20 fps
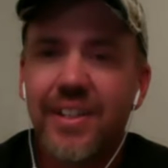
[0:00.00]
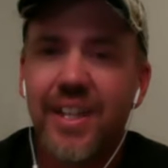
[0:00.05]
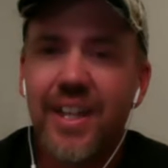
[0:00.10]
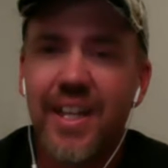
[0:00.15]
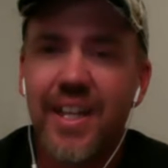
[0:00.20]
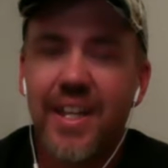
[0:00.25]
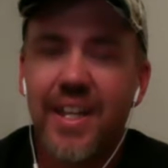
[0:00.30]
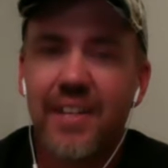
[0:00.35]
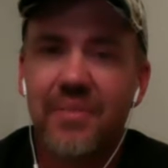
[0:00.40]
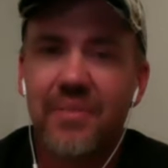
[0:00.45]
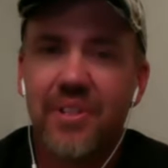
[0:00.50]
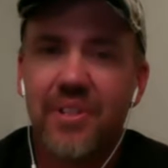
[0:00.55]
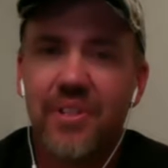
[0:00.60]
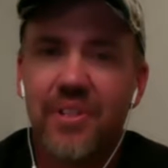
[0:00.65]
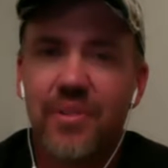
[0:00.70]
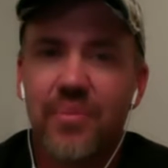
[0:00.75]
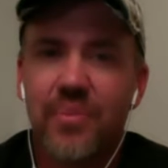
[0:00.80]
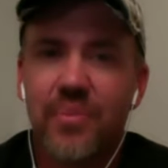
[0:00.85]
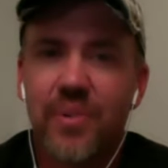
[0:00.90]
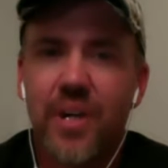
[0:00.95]
and,
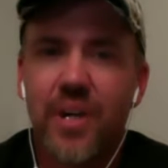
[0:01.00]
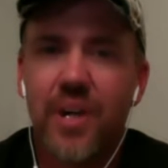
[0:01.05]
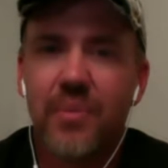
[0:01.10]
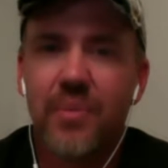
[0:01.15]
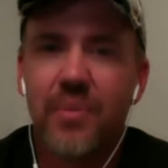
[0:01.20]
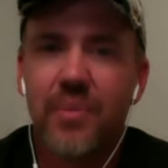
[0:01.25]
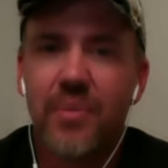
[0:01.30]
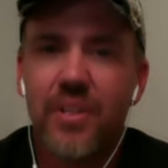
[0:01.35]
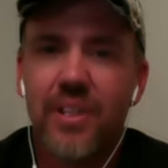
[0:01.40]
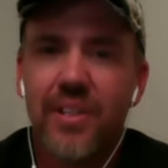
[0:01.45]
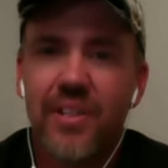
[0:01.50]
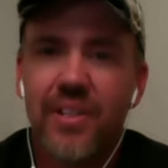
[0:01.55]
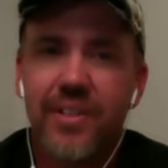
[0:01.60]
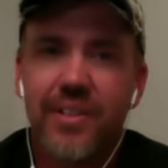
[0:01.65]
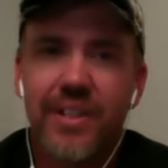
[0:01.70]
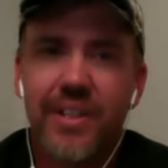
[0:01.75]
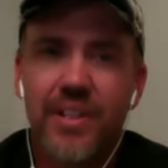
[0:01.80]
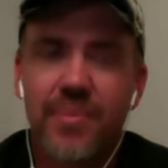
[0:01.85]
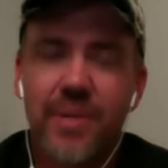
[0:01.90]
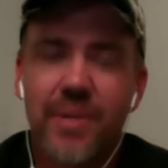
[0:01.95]
probably
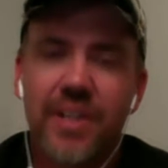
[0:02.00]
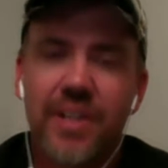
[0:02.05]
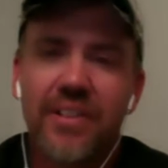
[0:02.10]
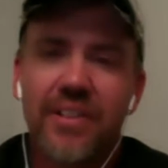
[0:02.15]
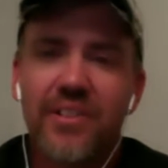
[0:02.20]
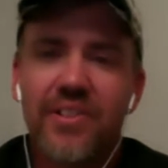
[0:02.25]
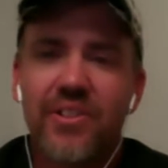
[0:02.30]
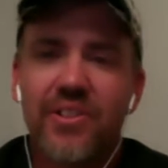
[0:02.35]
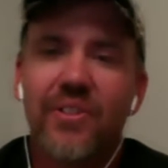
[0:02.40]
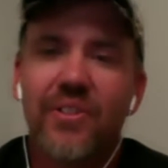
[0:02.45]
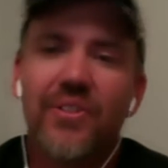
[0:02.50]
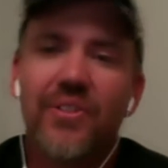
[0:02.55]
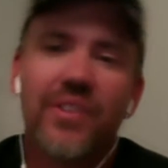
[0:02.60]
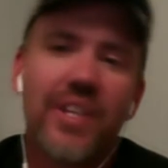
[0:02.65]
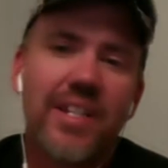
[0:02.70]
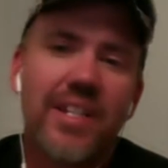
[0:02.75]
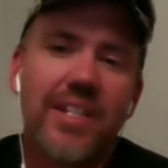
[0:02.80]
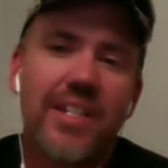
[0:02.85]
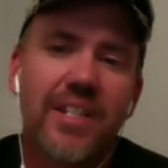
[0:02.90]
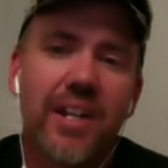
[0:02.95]
expected certain
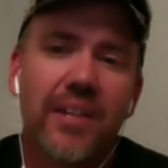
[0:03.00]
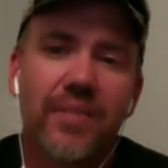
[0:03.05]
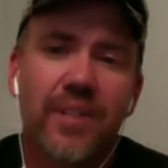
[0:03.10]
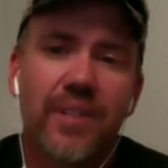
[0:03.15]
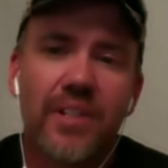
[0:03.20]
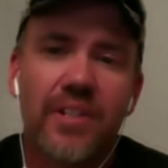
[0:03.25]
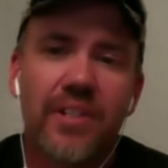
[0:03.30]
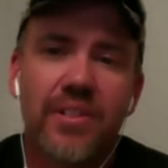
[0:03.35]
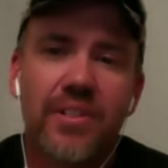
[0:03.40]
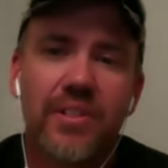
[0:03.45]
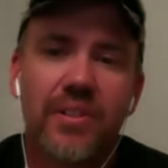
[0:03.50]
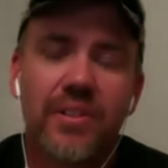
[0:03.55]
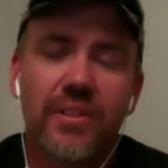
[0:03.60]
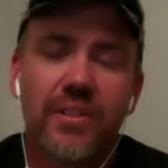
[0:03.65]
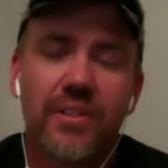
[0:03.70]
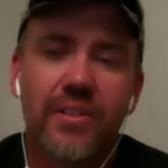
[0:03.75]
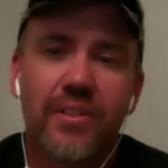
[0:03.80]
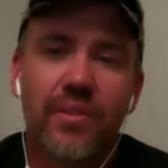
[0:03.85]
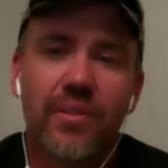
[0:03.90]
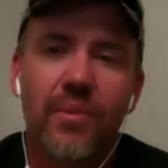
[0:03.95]
things out of us
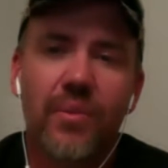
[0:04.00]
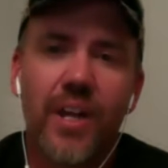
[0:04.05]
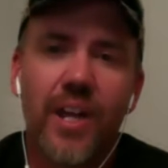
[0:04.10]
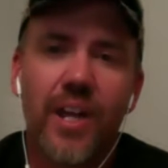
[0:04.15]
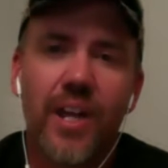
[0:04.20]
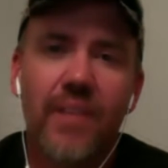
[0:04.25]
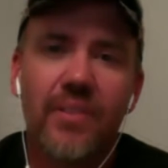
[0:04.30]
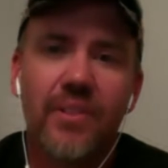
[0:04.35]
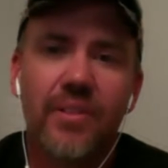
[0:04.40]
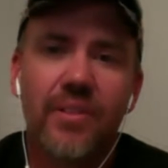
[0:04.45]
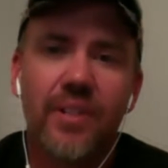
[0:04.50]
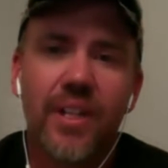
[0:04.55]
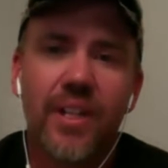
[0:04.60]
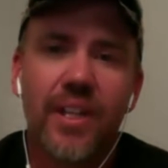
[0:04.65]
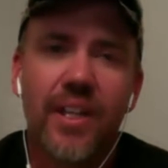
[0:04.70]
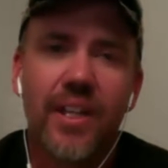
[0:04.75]
or what have you.